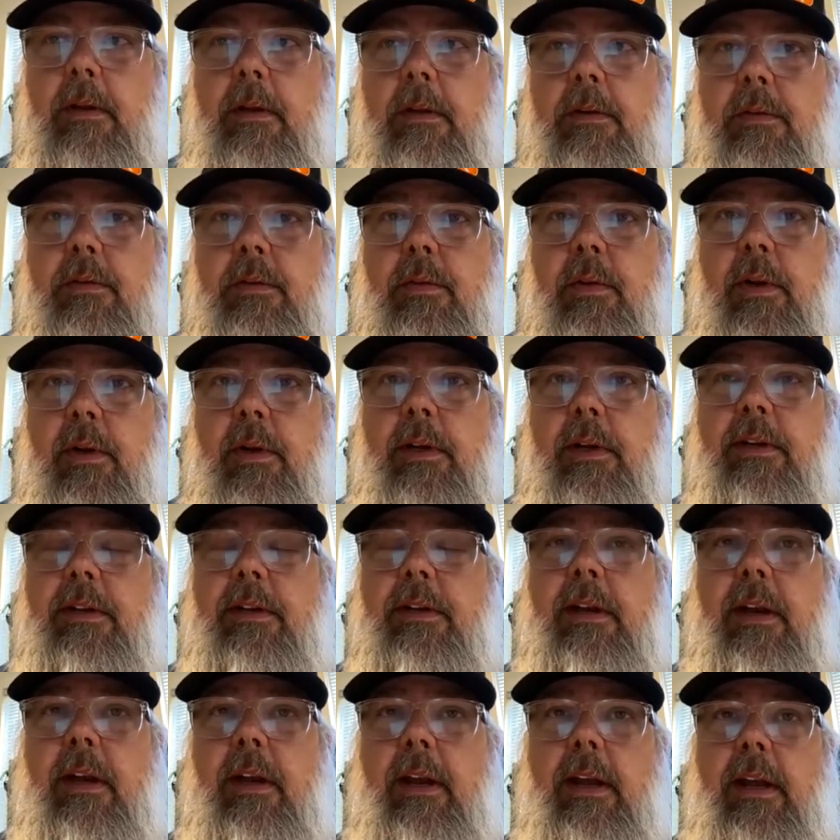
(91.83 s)
so
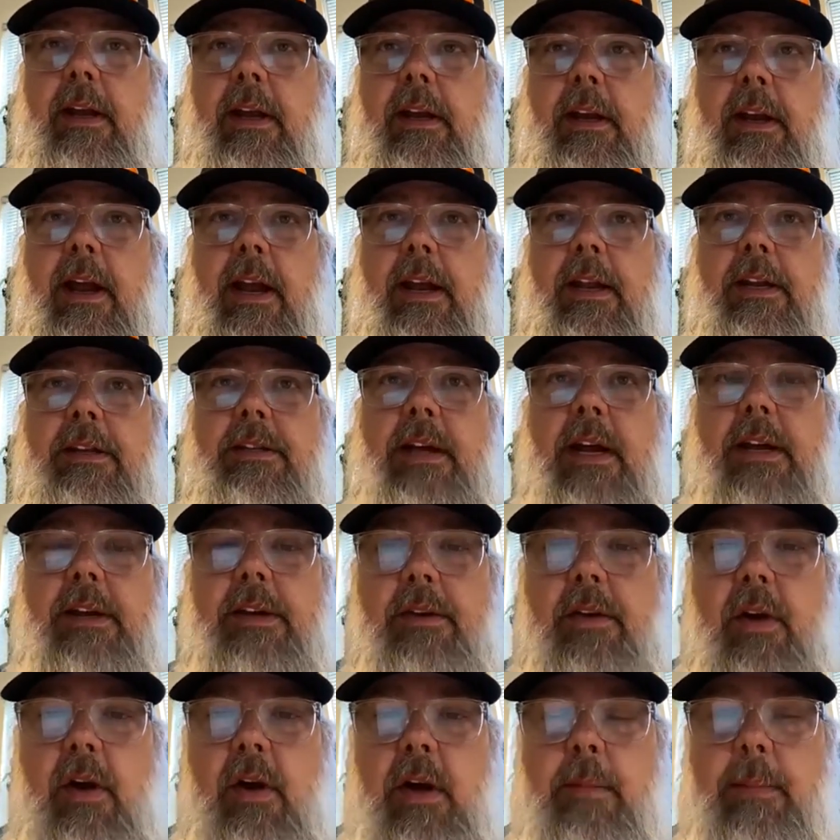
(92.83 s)
again, kind of excited to
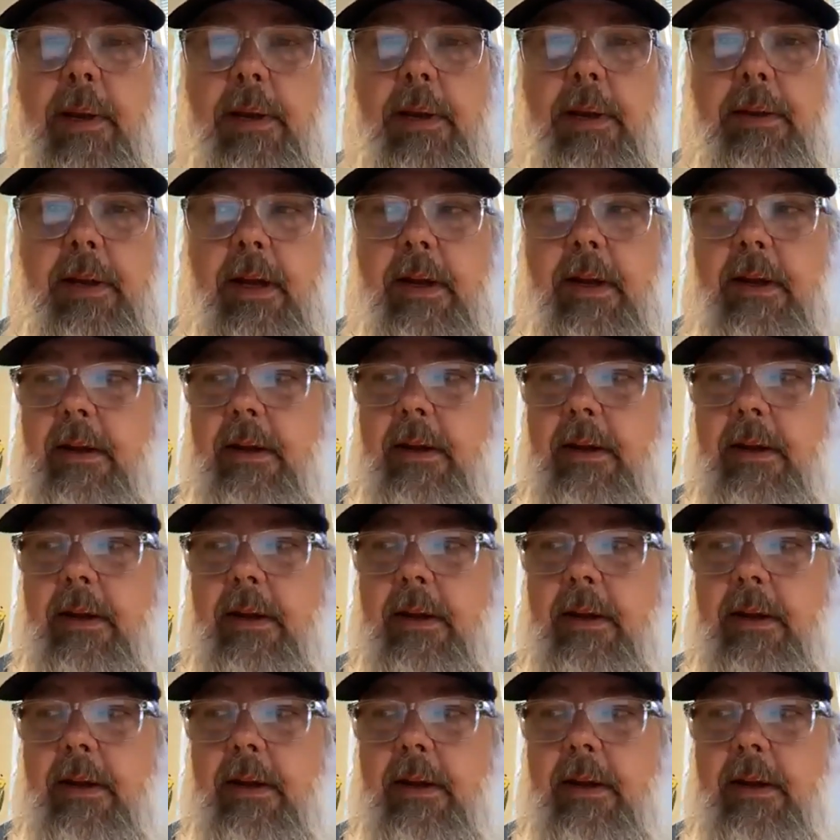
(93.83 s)
talk about that.